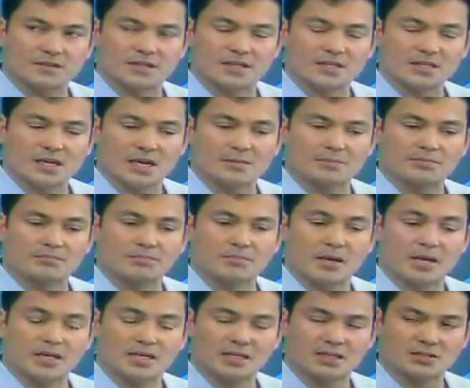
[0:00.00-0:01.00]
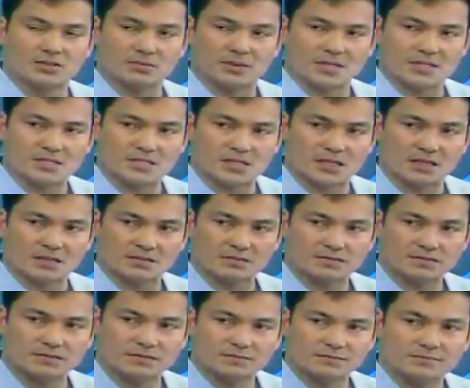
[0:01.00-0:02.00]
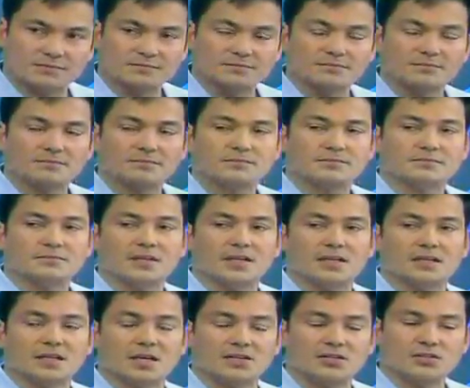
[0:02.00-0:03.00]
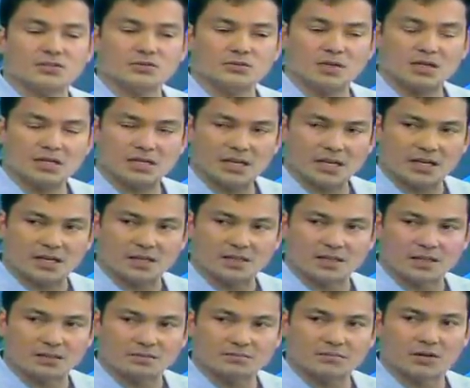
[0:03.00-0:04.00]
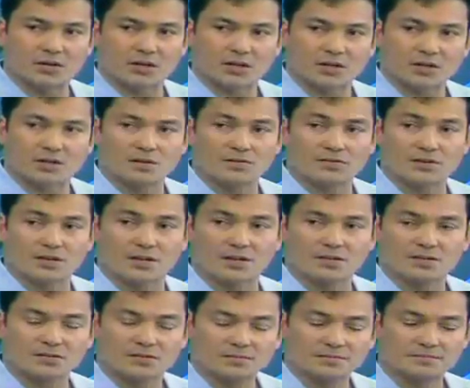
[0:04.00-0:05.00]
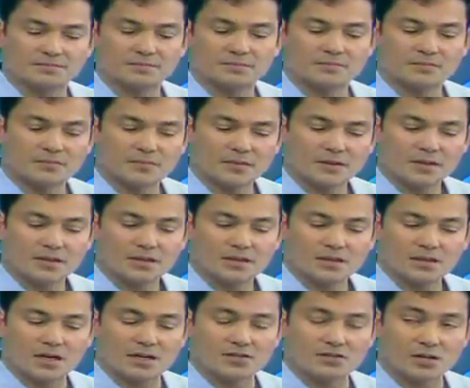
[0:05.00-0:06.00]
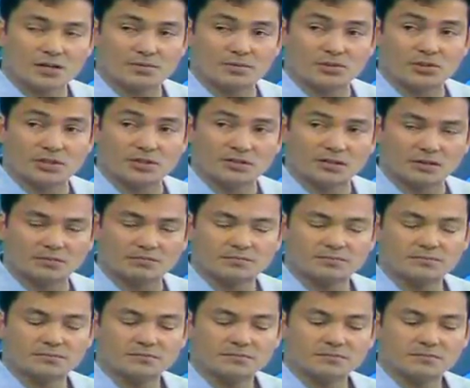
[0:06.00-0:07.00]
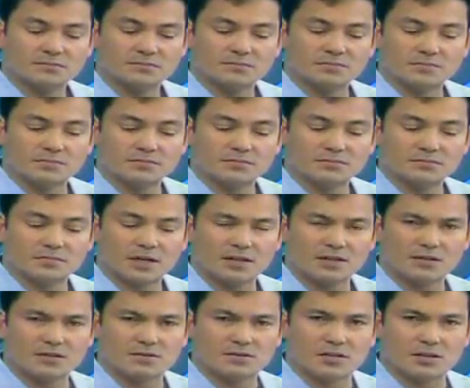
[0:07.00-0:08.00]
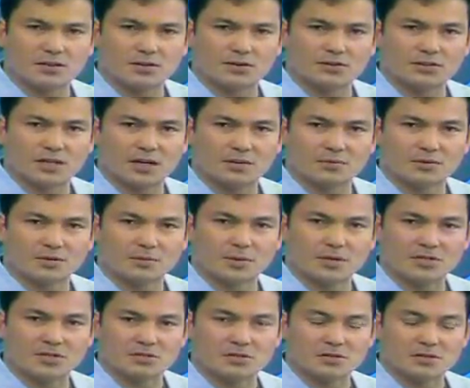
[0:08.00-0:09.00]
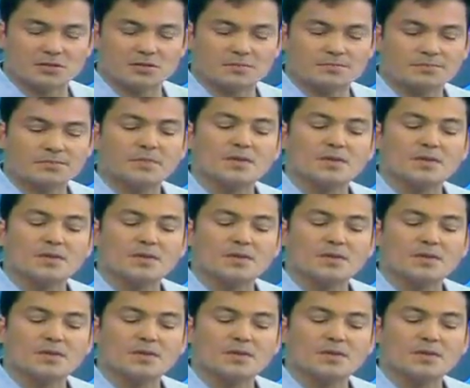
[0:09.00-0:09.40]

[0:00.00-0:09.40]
and mm -hmm. I kept mailing it to myself. Mm. And I knew one day, like Mark Hill says, I saw him on TV. I think this is the third time I'm going to mention this